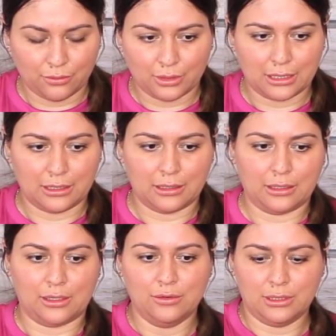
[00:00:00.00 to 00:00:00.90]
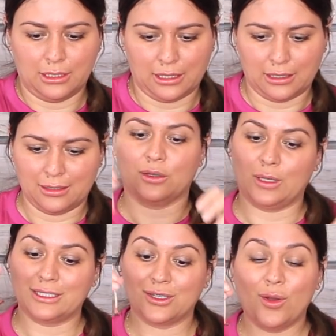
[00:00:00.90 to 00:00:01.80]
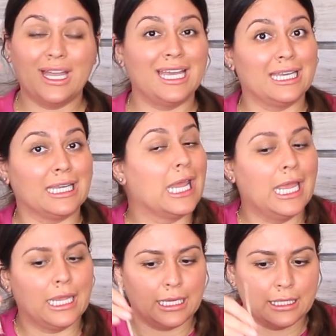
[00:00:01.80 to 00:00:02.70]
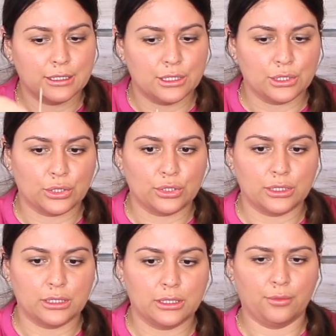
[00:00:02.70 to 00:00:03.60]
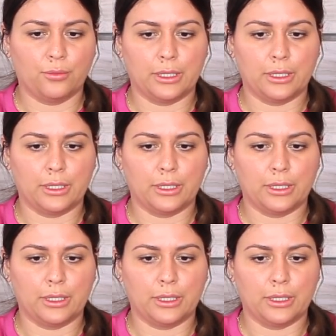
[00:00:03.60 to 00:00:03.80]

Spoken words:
we're gonna use it yet. So let's go ahead and insert the